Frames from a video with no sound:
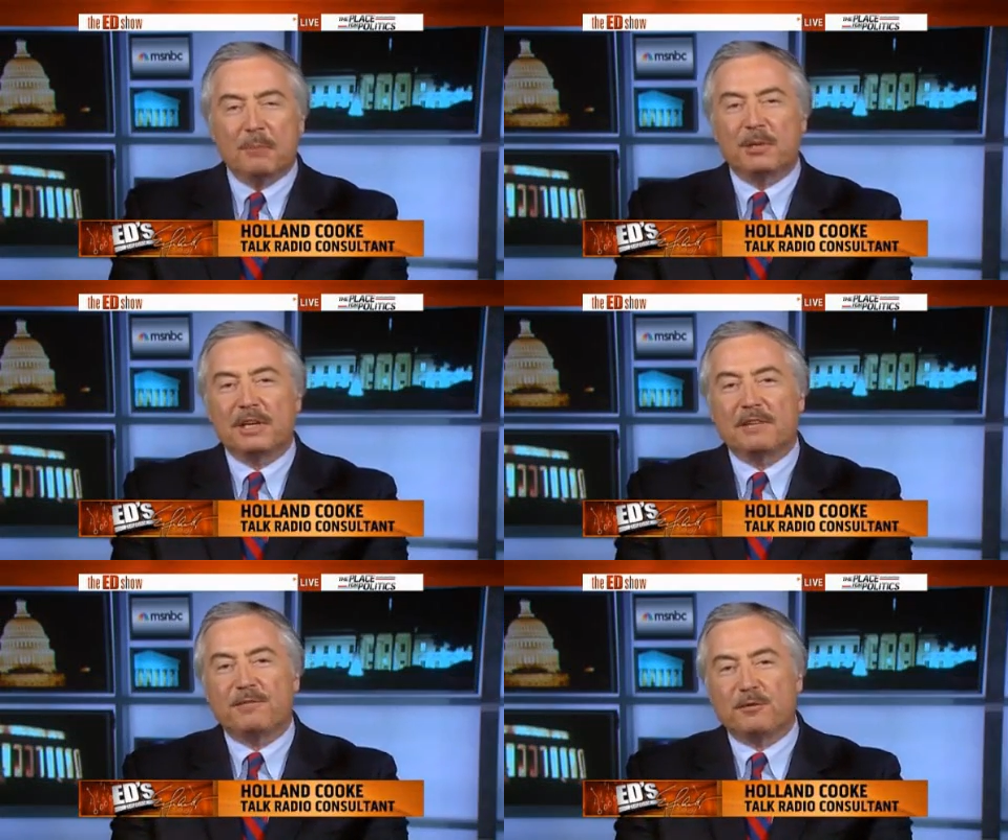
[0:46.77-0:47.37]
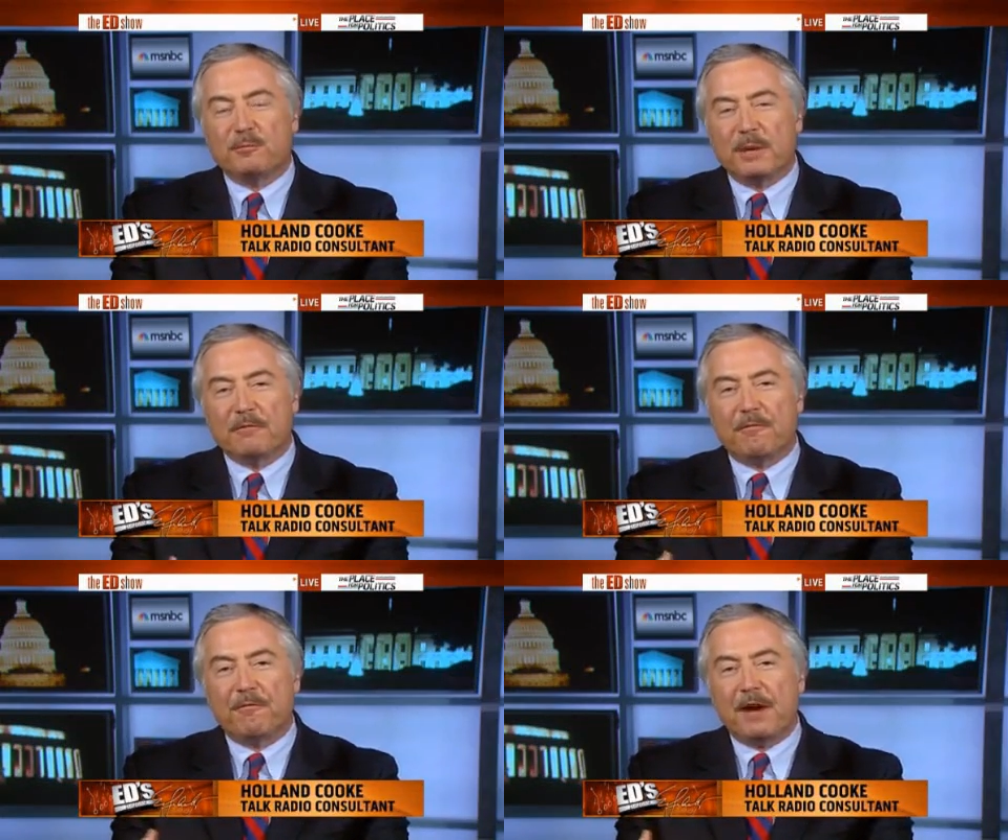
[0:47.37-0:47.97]
But if you've
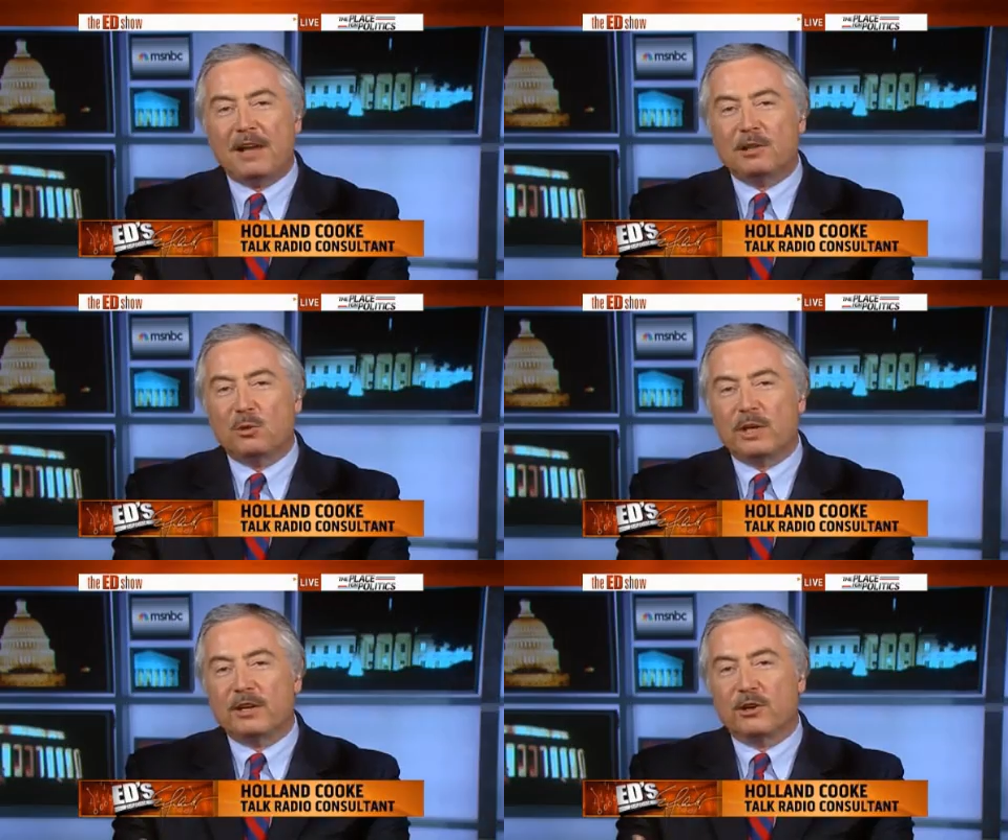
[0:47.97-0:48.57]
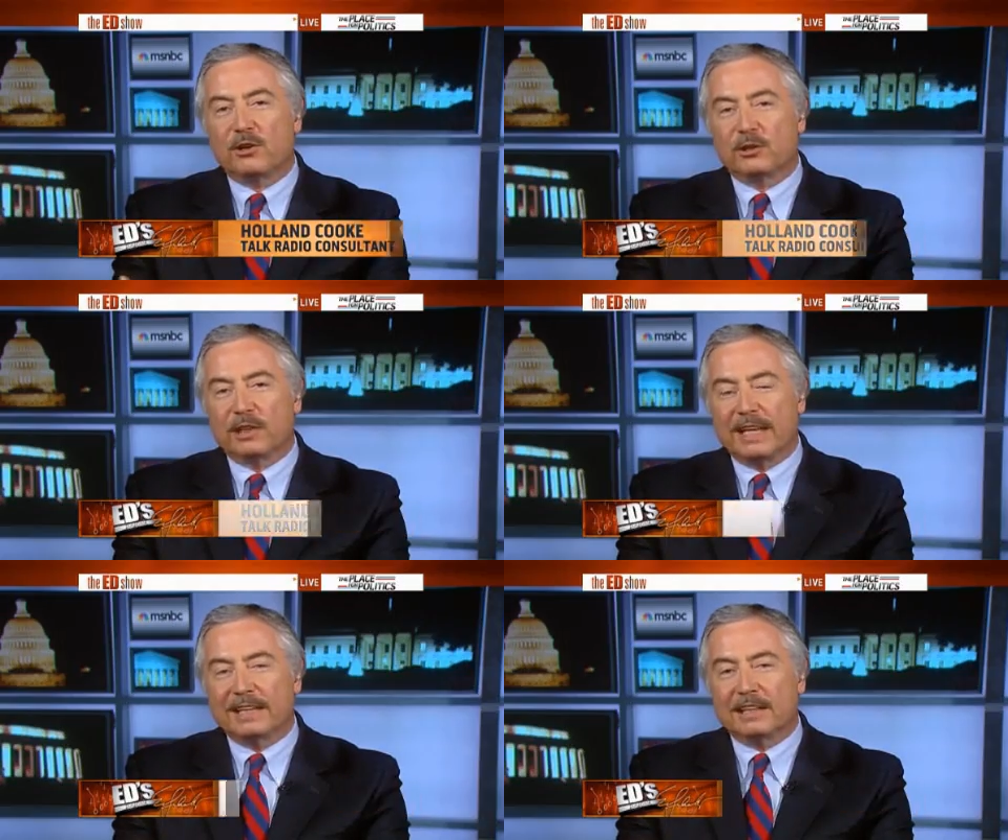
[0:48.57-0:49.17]
been following her
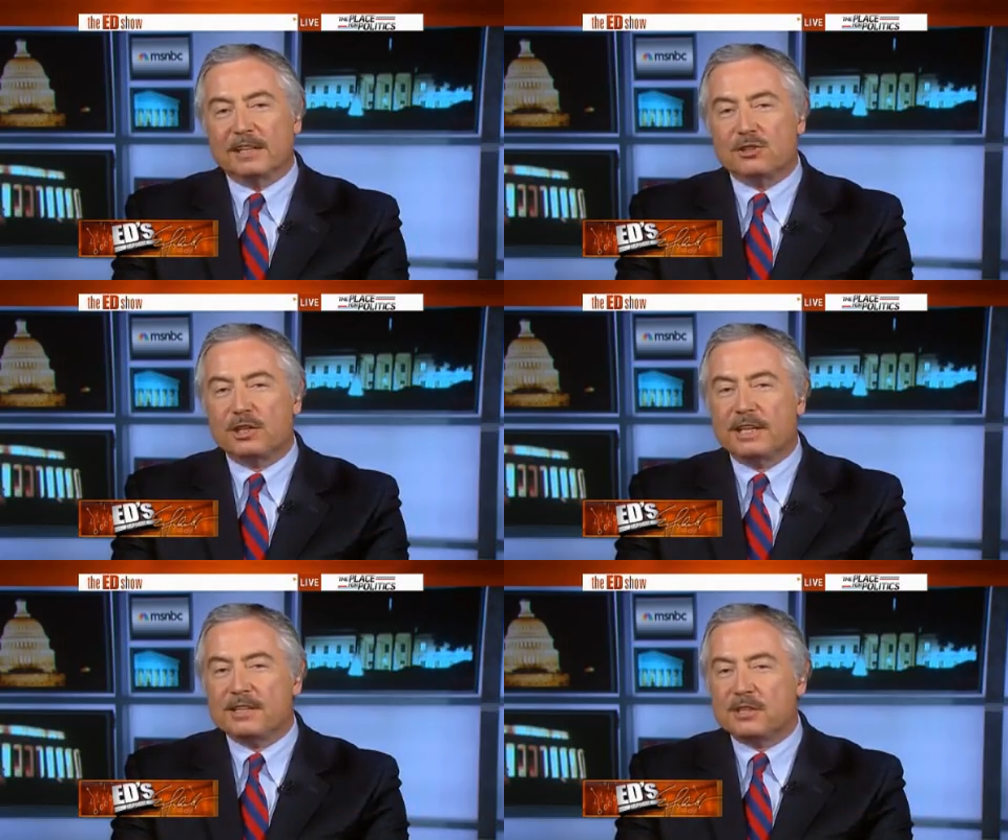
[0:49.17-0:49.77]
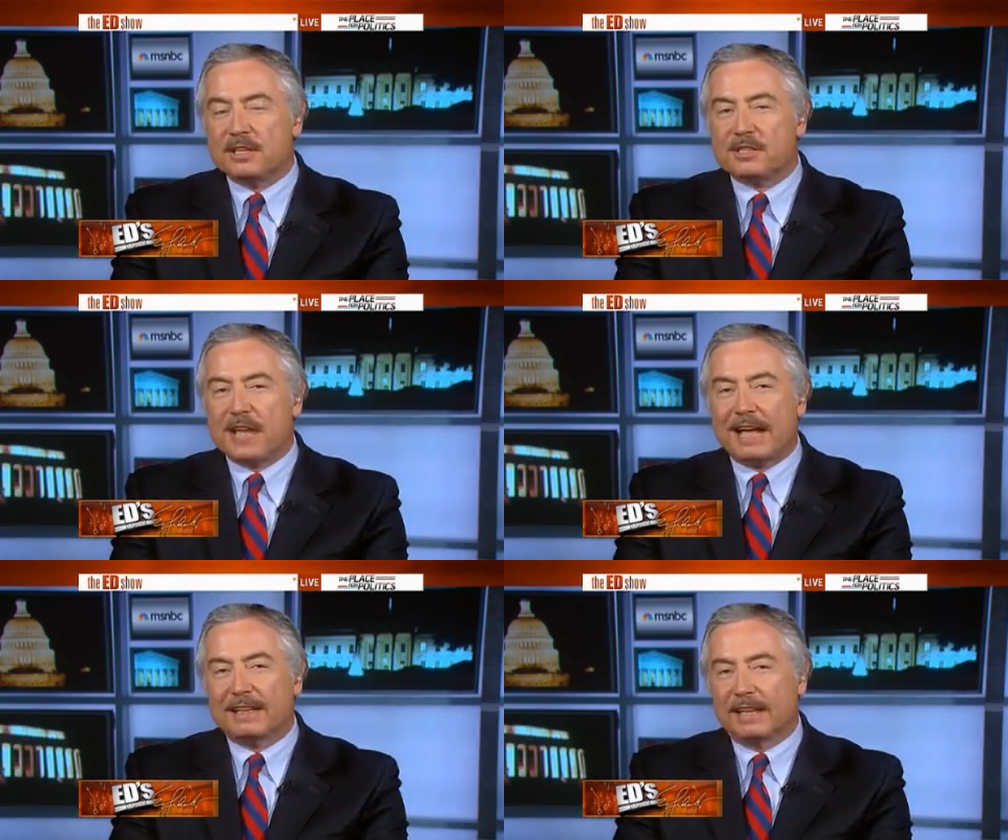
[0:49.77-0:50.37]
lately, she isn't
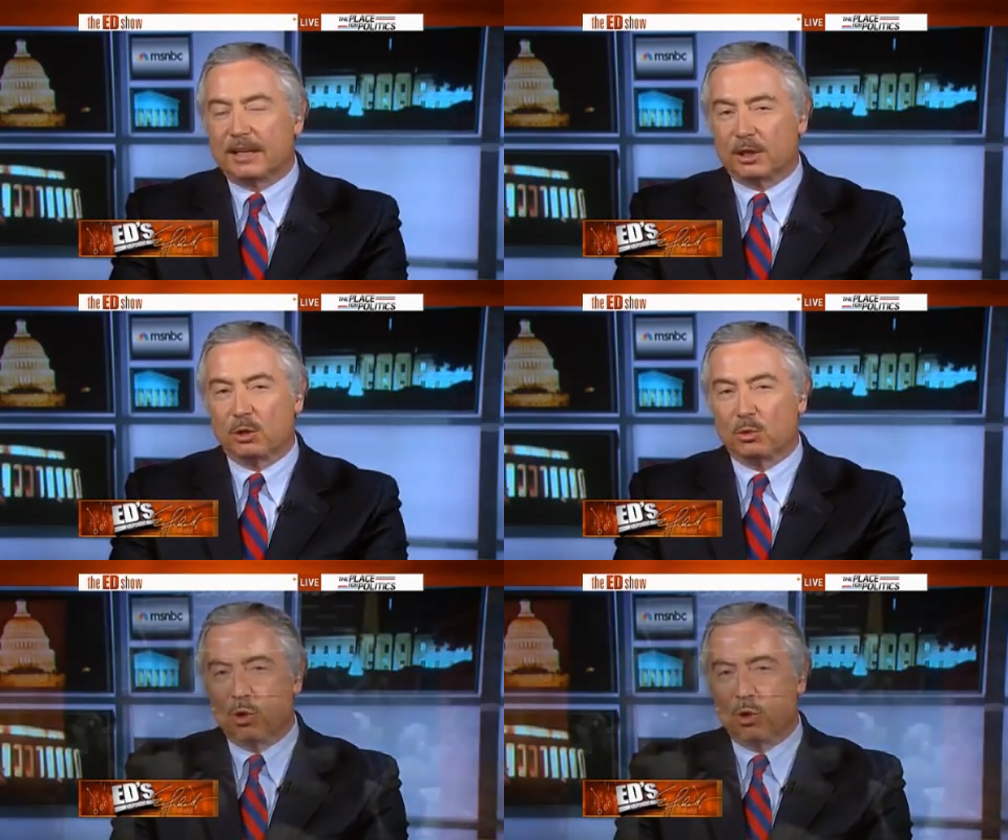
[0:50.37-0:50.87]
exactly on a